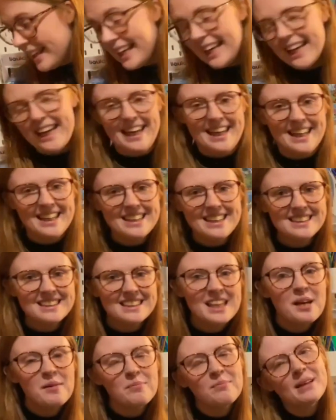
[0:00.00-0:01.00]
is
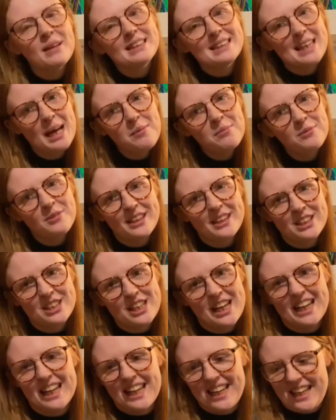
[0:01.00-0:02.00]
my tamarack
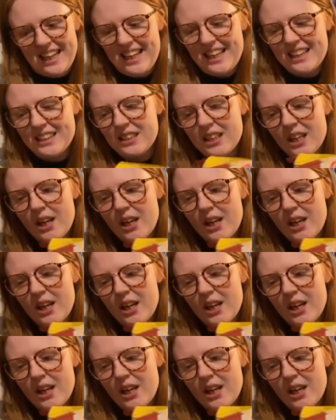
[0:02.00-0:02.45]
jacket,